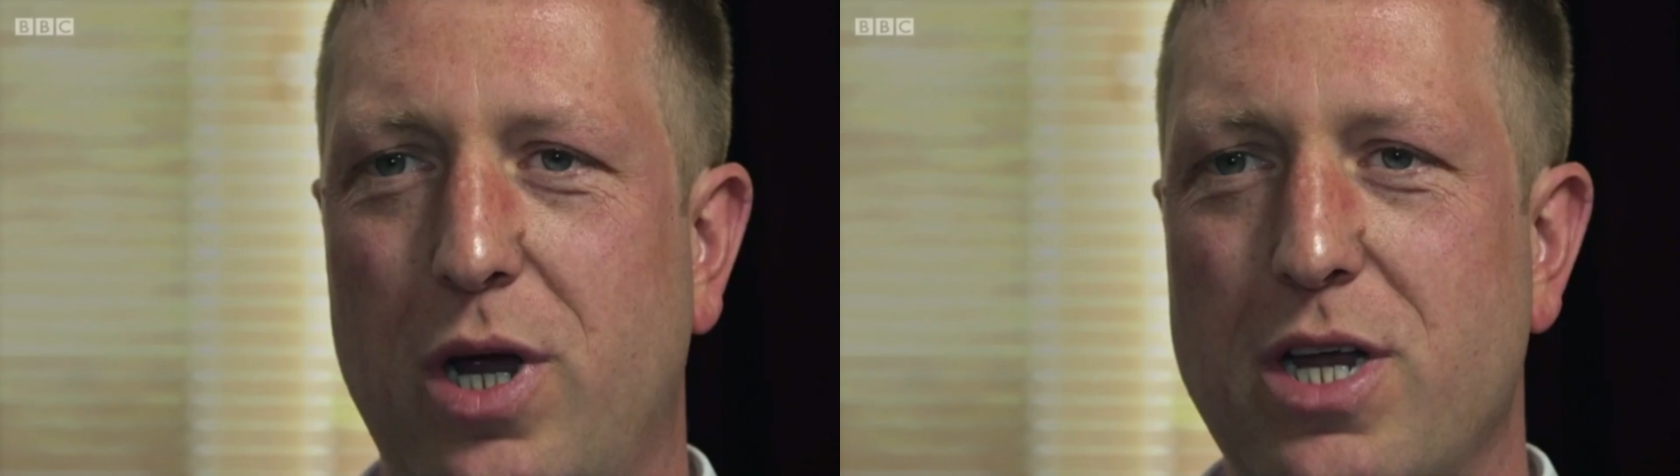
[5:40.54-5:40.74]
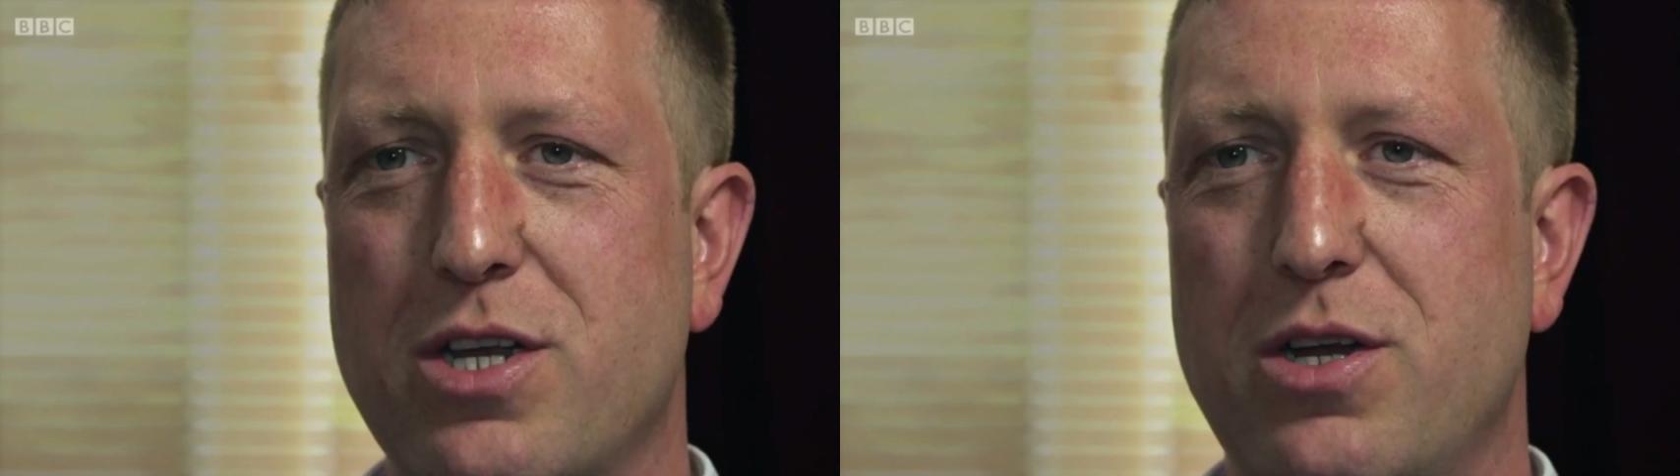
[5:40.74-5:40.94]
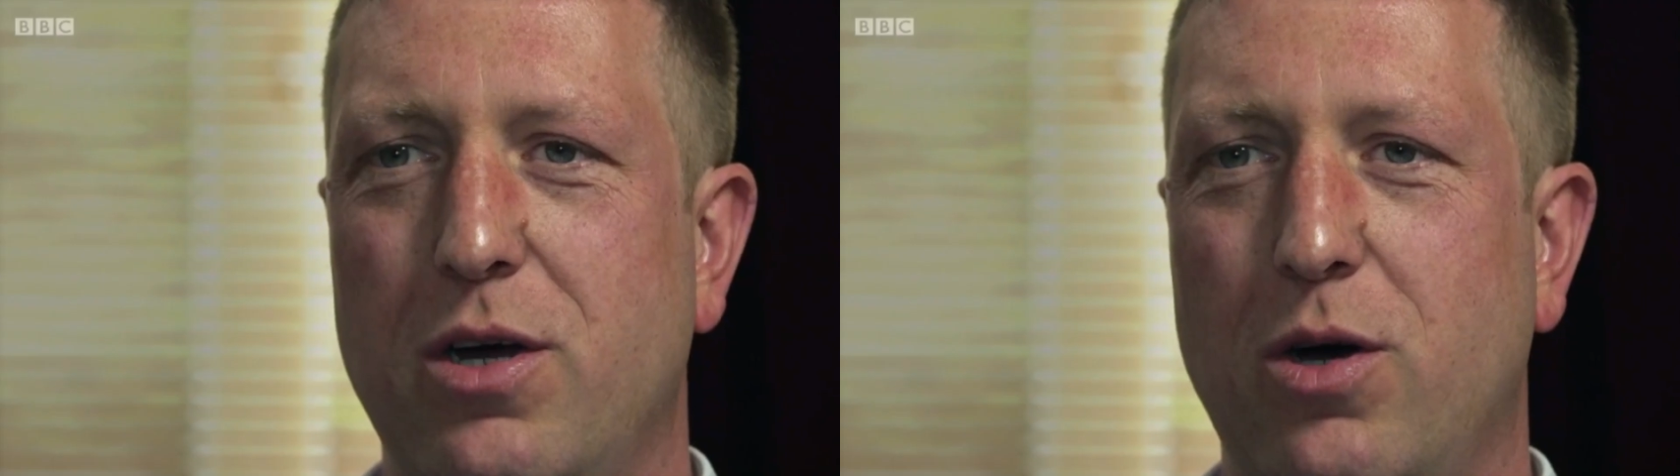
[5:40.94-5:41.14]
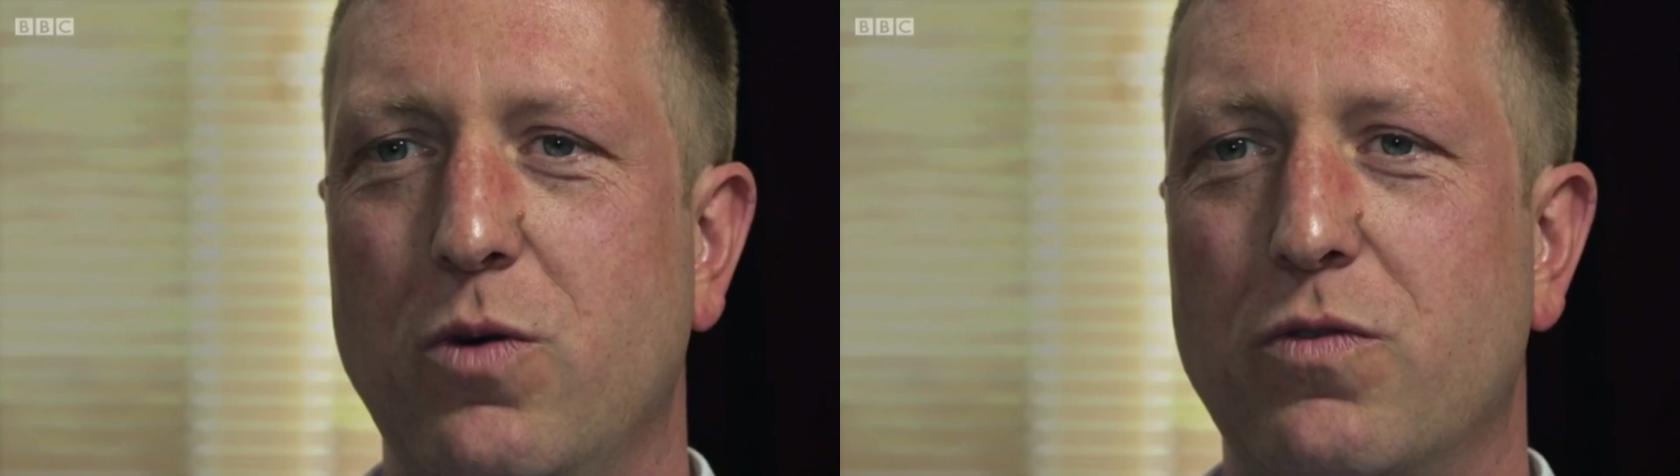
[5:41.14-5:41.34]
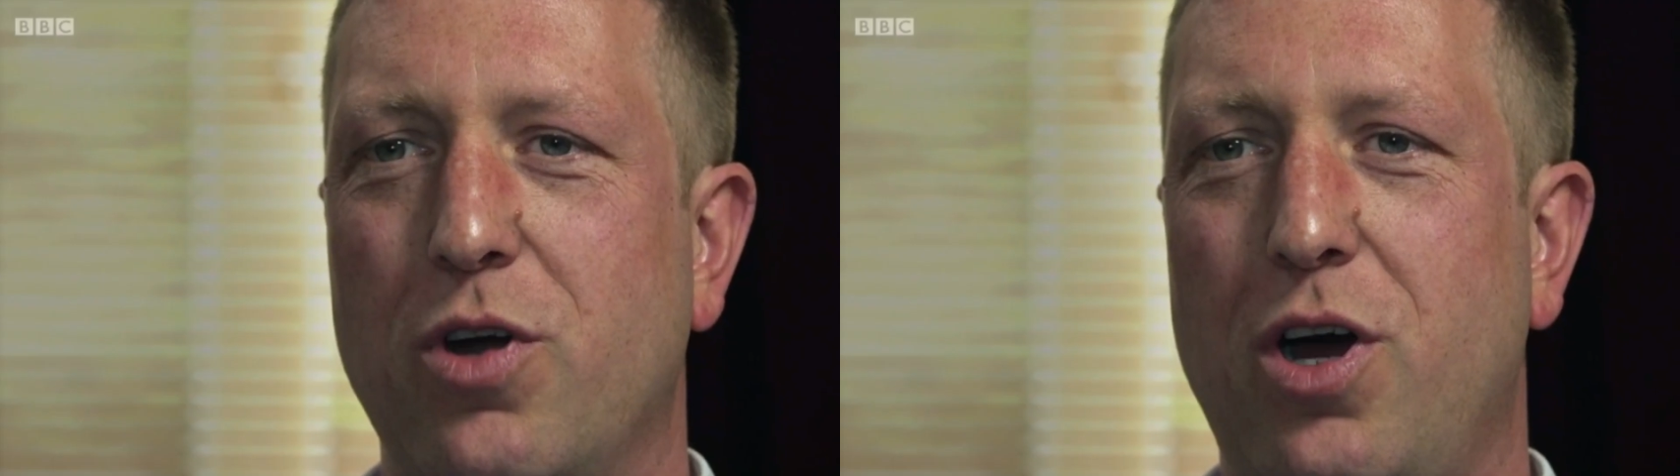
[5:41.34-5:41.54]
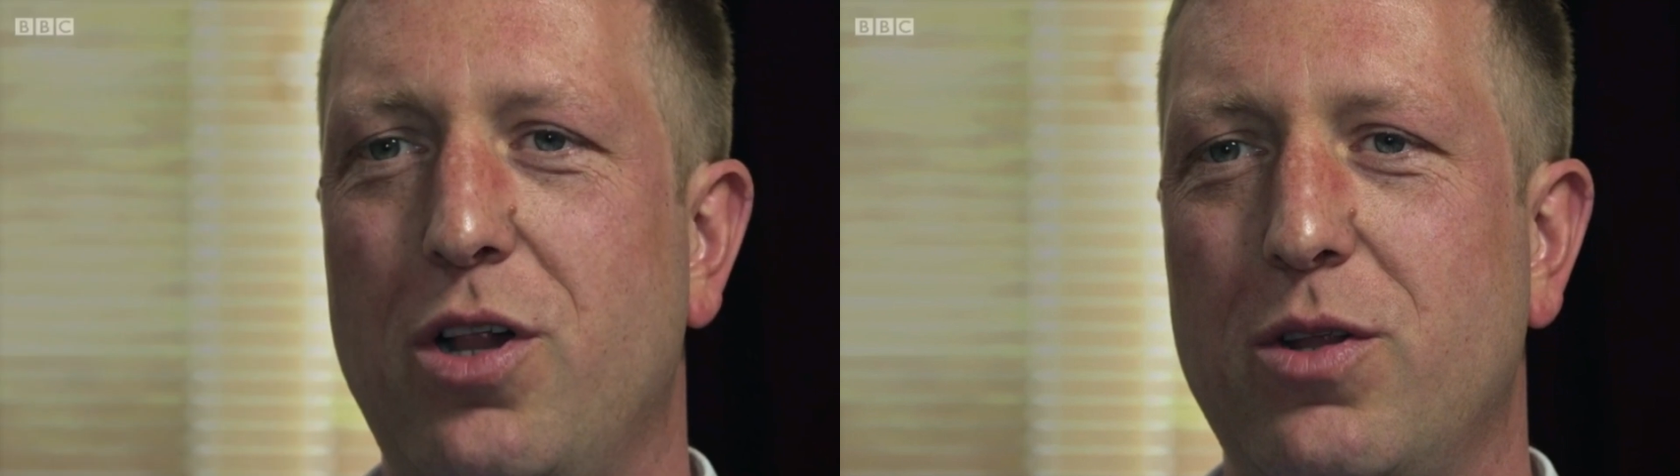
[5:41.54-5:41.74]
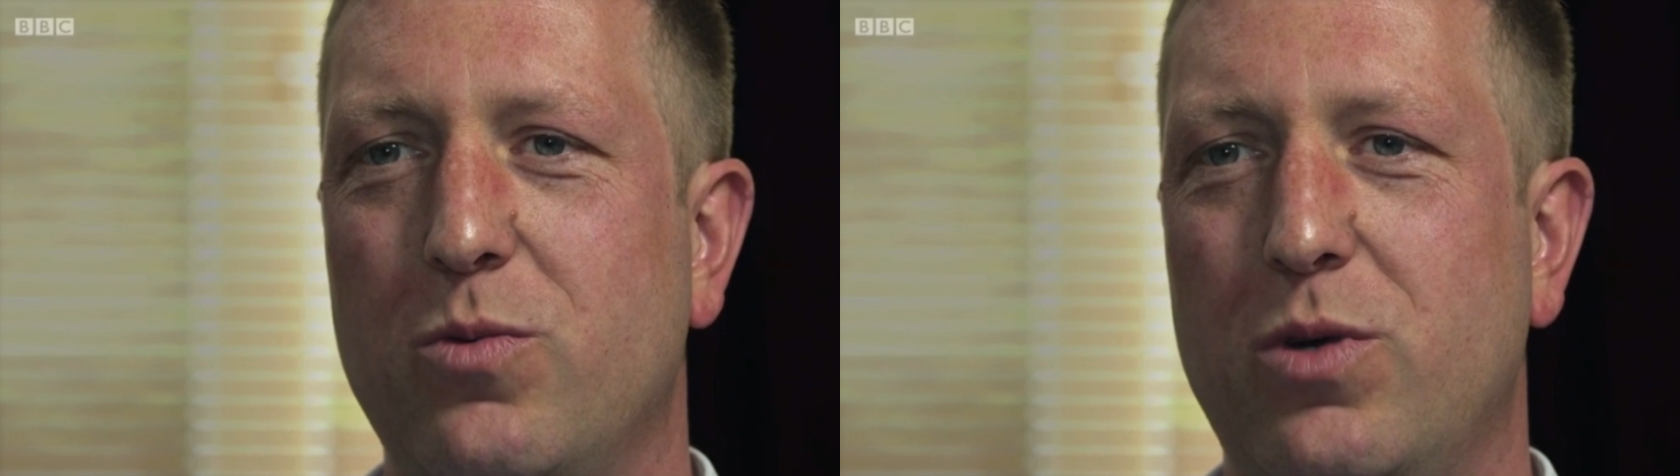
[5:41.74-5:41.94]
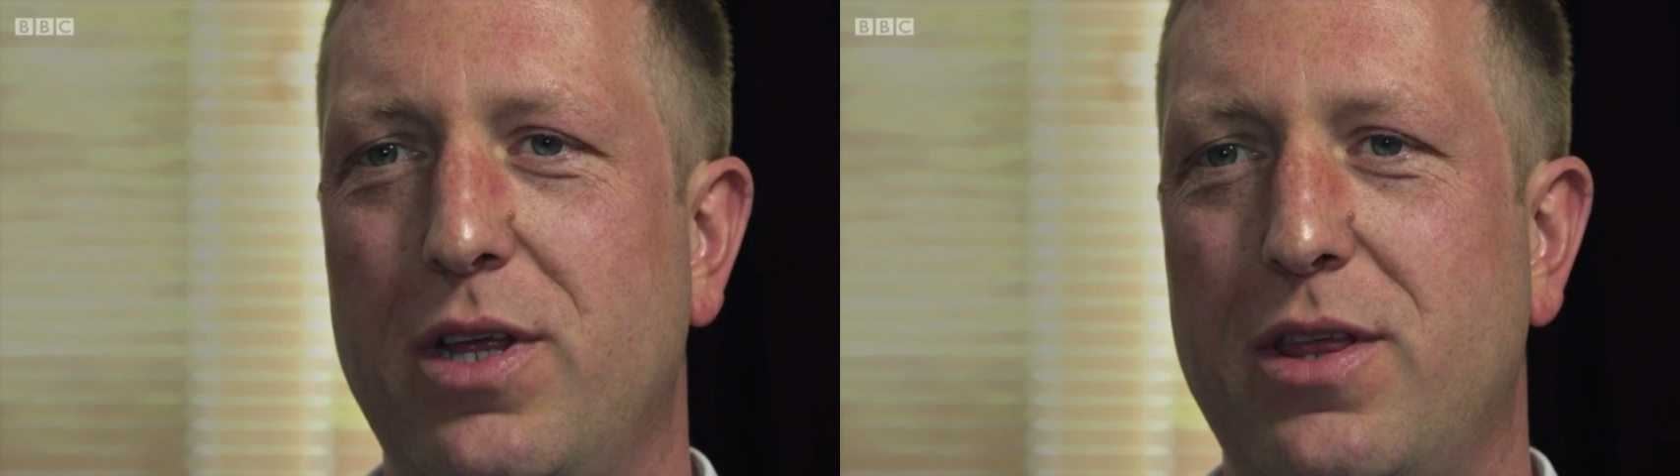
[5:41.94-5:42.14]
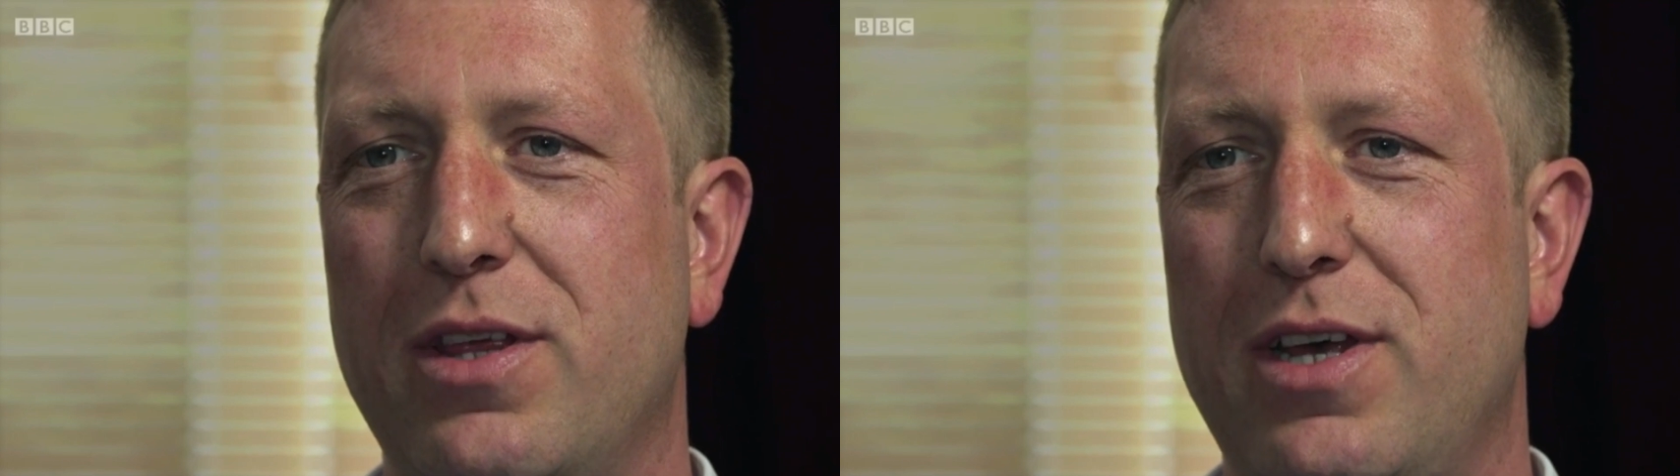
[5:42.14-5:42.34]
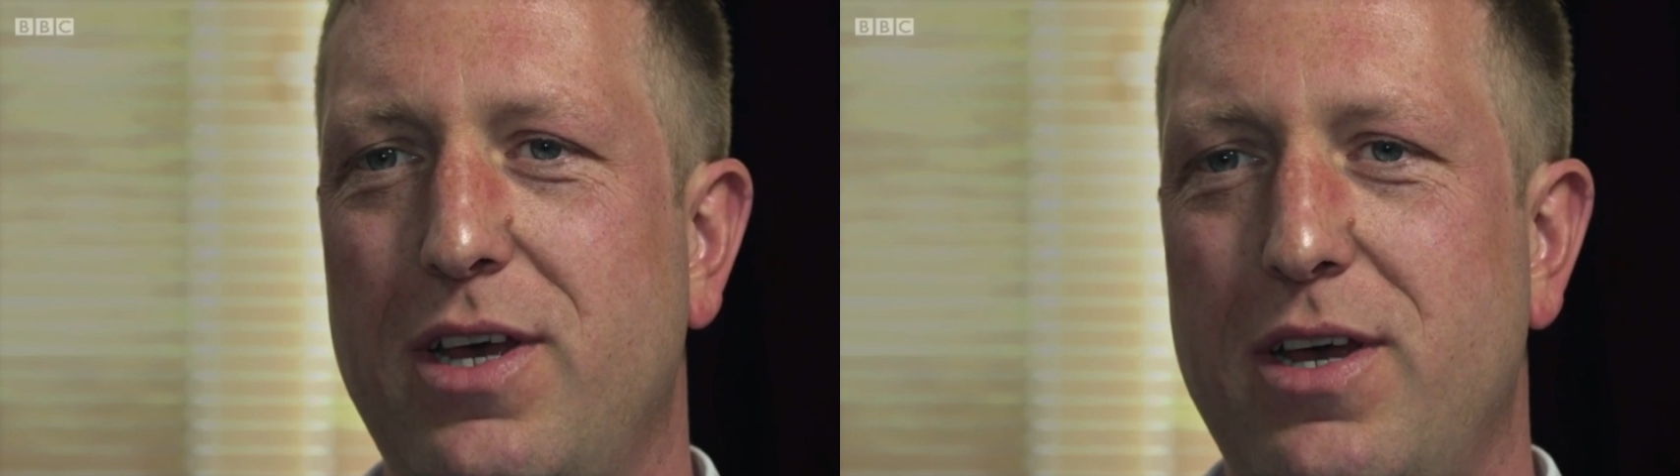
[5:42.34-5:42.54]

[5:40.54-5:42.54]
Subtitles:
impressed overall with